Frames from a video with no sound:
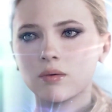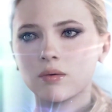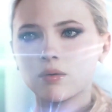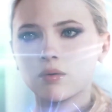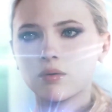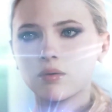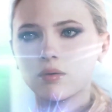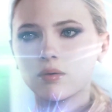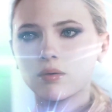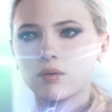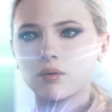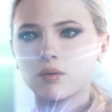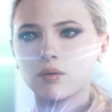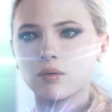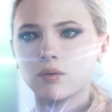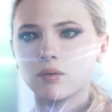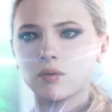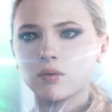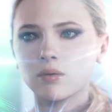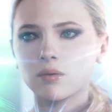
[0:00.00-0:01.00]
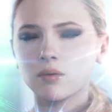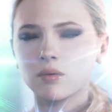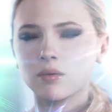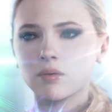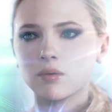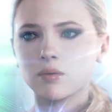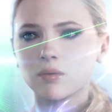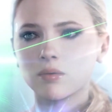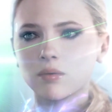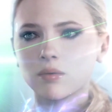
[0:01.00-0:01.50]
Give me a moment,
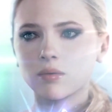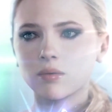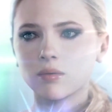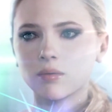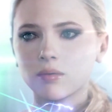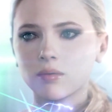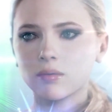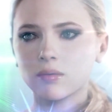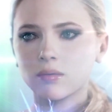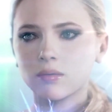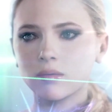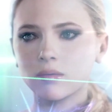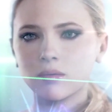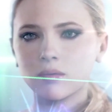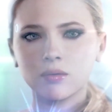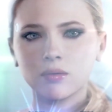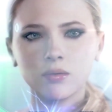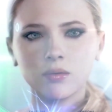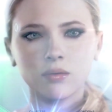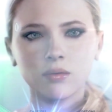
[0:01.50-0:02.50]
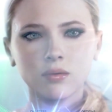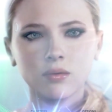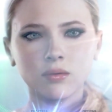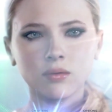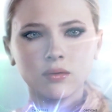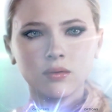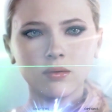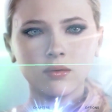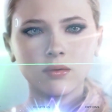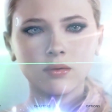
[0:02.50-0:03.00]
and I'll reconfigure your
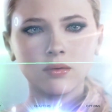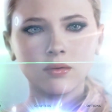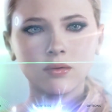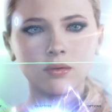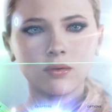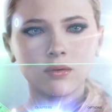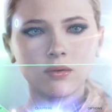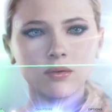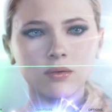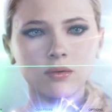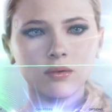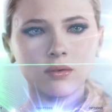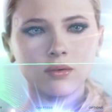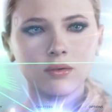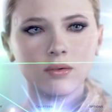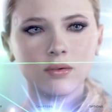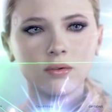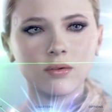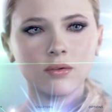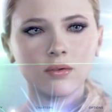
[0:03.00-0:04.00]
neural link synapses